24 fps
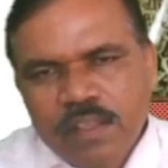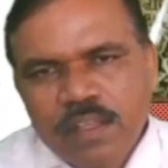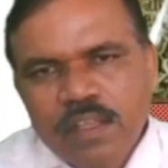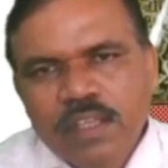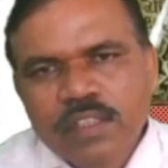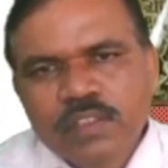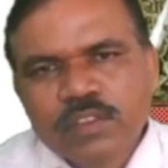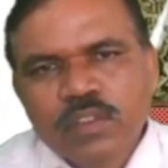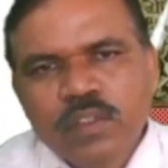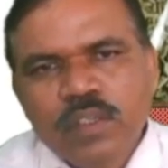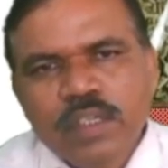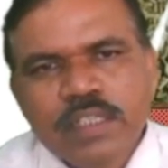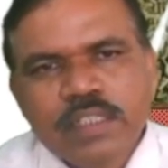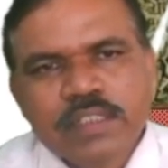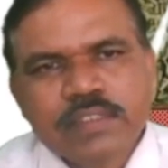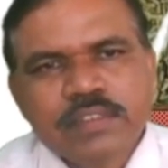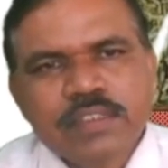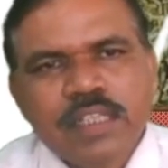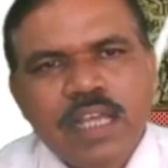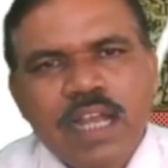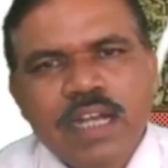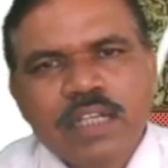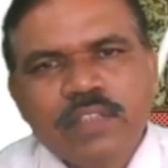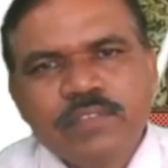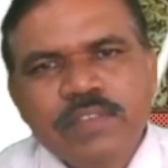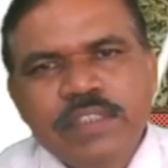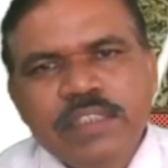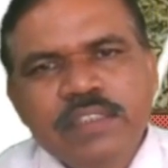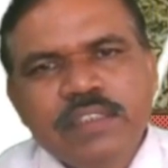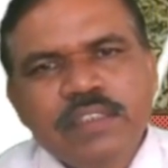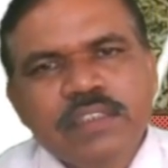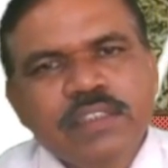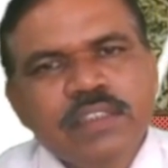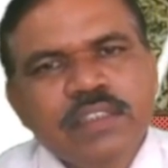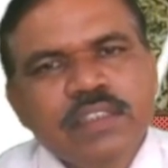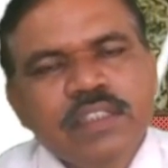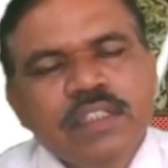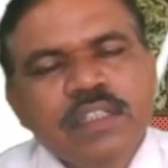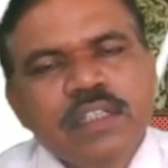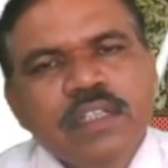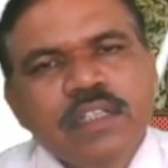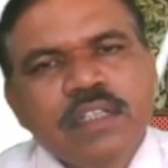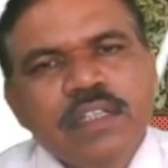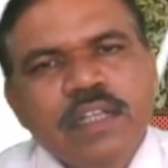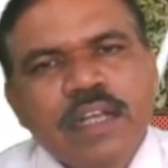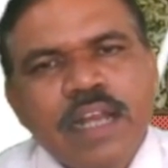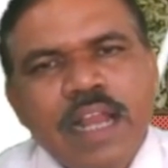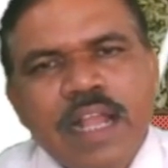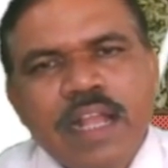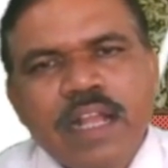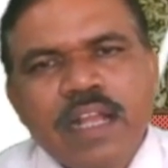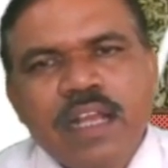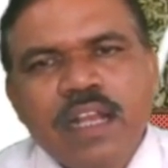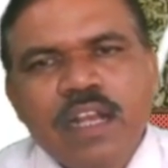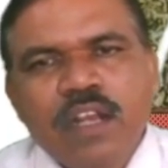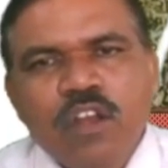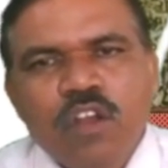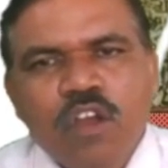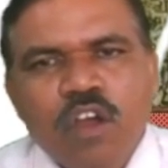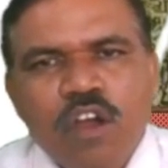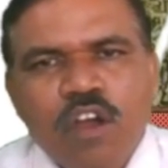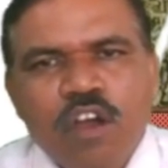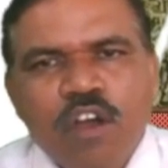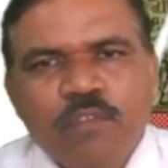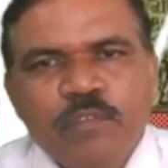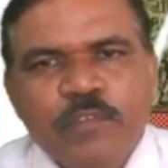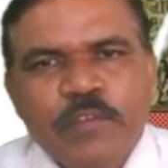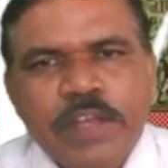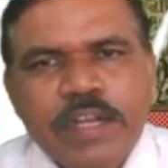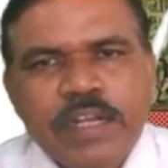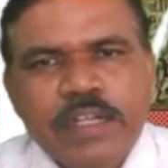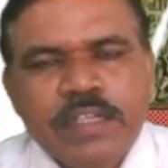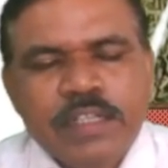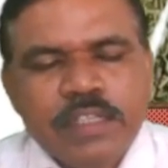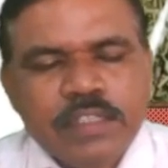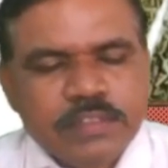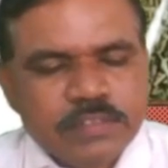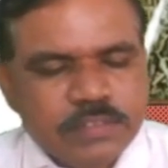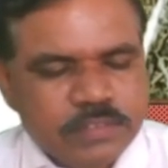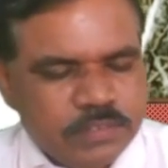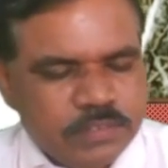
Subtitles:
So let us start with triangle law of vectors.